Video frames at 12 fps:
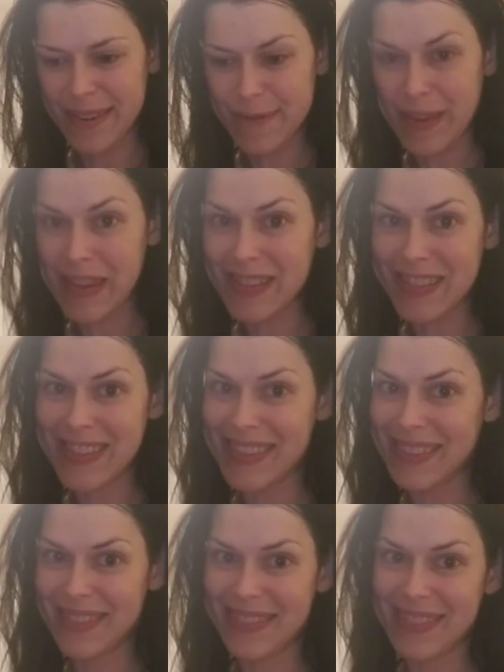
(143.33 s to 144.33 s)
Because
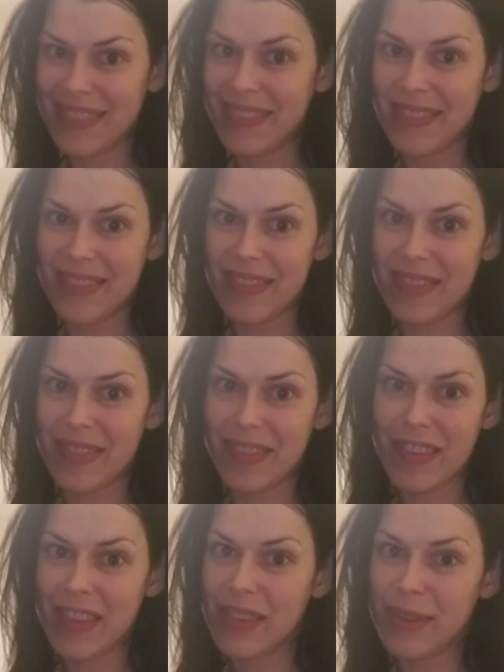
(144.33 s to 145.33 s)

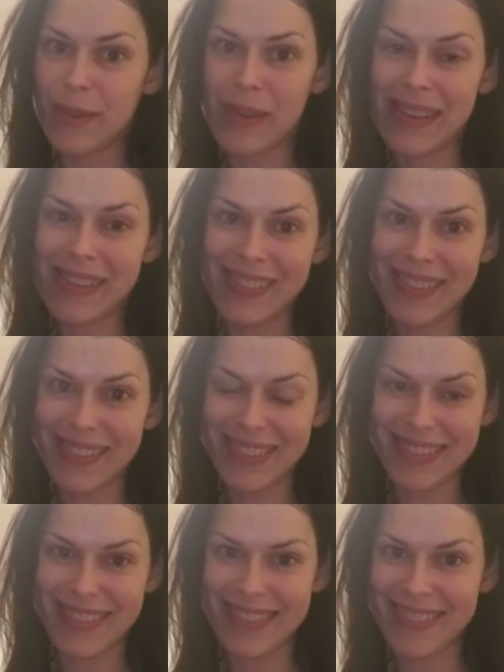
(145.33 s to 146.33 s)
it's waiting.
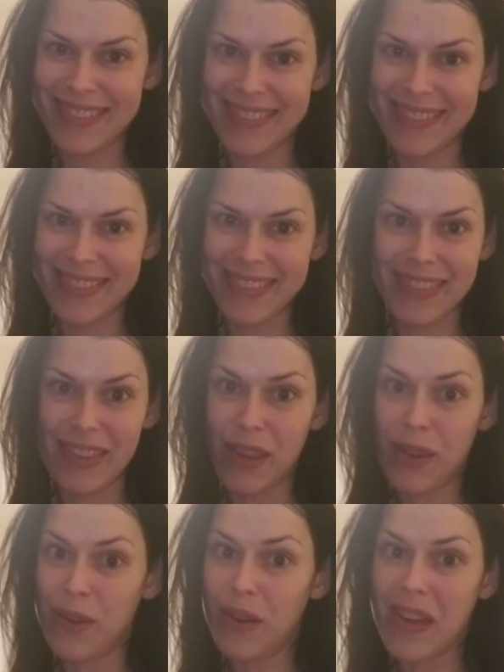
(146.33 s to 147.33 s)

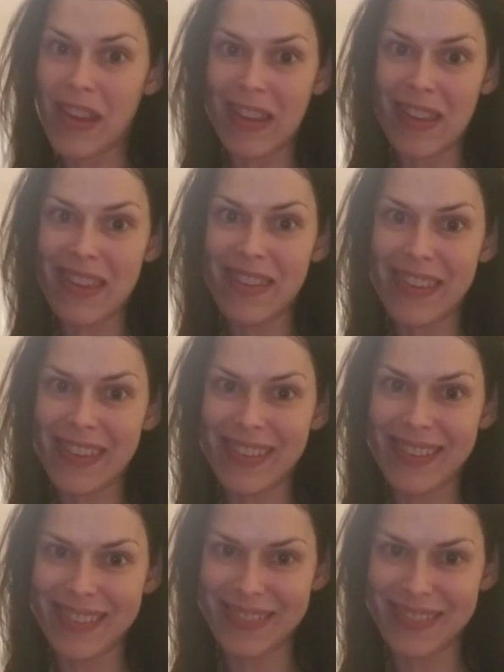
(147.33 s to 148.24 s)
You're not leaving.